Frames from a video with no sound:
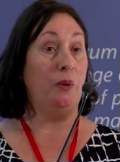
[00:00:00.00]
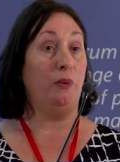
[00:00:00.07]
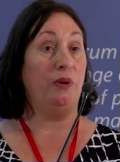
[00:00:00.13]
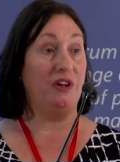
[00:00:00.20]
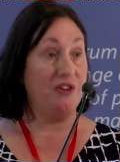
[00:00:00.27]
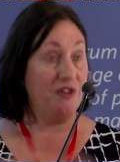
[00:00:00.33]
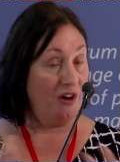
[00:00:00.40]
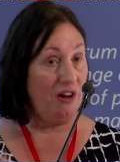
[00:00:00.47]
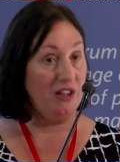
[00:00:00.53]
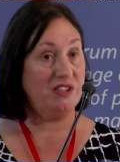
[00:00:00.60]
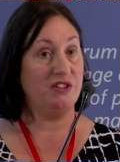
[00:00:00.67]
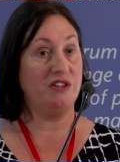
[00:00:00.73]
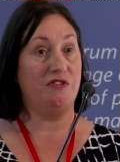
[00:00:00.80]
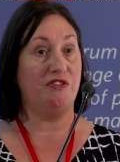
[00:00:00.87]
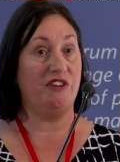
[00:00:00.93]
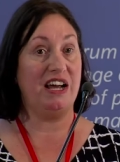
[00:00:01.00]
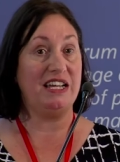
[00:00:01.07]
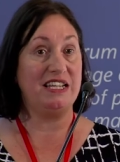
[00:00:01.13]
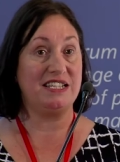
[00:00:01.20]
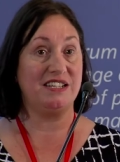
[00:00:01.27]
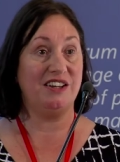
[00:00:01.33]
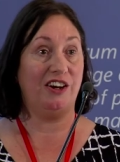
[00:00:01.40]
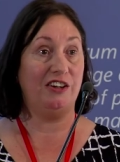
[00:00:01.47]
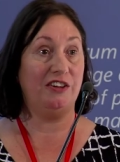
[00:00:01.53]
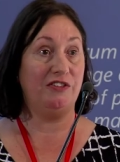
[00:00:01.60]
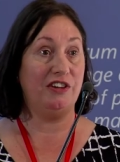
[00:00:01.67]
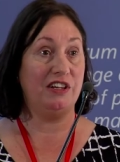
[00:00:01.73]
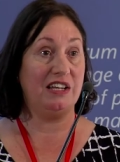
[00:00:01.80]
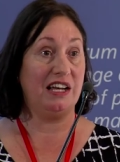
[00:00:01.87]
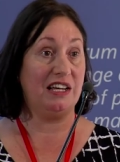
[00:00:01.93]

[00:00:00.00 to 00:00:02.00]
We're not sort of rising out of it